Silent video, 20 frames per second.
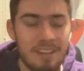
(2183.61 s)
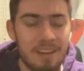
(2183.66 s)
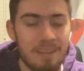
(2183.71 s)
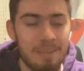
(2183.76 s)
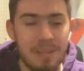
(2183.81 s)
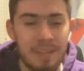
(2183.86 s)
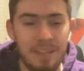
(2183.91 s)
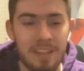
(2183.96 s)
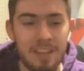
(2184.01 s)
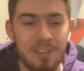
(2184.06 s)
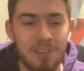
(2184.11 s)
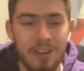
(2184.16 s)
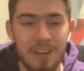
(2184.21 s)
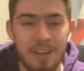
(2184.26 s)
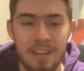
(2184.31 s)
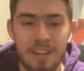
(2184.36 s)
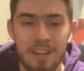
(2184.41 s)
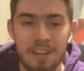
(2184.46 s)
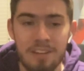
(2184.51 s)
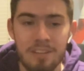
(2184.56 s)
I mean, they
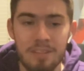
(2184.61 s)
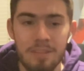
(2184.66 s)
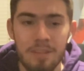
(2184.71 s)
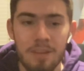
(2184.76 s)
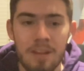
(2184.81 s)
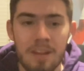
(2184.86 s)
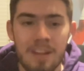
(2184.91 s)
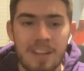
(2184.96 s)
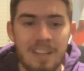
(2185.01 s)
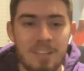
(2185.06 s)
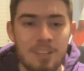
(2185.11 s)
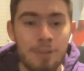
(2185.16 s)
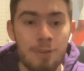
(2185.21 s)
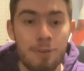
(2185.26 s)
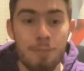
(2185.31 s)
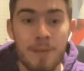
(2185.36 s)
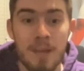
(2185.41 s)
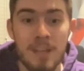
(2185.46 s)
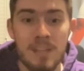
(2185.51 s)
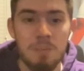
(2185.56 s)
traded their
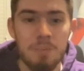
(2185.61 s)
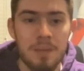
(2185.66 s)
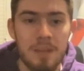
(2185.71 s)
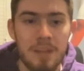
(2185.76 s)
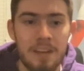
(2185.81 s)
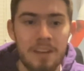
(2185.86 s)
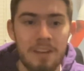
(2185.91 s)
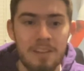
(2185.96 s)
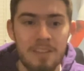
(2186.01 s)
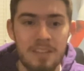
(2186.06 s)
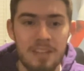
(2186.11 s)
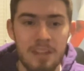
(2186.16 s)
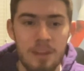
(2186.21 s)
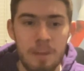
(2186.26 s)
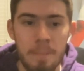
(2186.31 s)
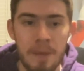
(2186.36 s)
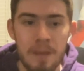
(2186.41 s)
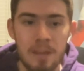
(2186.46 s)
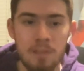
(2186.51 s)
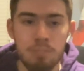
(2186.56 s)
two best players and
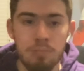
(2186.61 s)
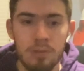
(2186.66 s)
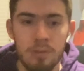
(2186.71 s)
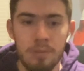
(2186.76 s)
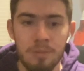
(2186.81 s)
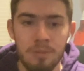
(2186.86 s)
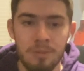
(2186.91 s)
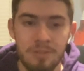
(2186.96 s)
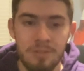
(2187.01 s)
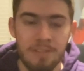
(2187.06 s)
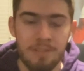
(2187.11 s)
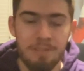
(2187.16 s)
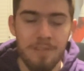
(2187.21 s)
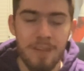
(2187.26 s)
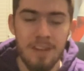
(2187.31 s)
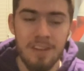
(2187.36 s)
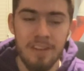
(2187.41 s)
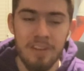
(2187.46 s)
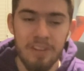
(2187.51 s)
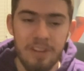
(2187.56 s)
their best perimeter
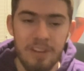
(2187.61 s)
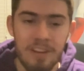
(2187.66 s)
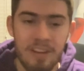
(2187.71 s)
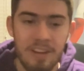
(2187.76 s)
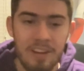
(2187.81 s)
defender.